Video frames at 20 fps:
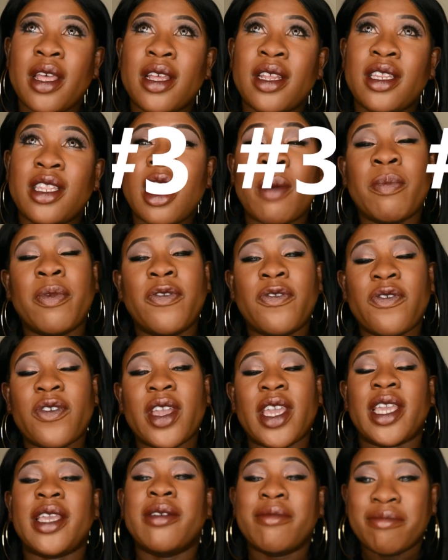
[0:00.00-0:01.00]
Number
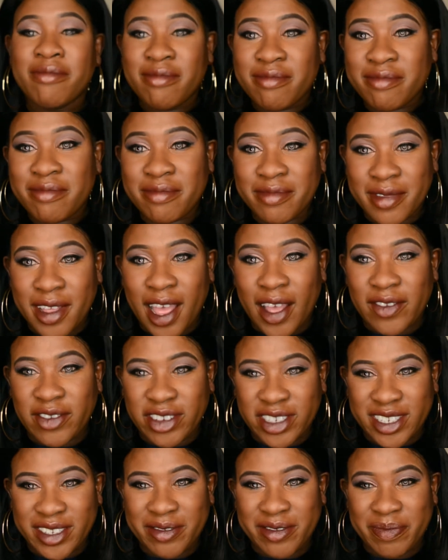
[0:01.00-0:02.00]
three, I've
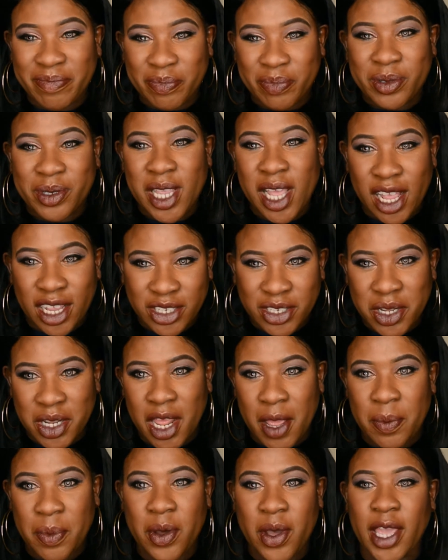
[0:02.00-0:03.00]
just touched on
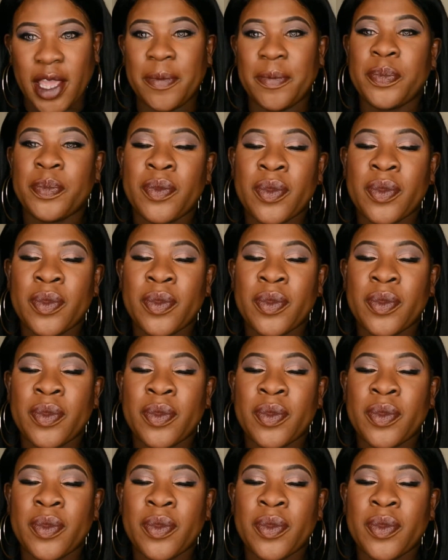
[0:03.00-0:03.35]
that point.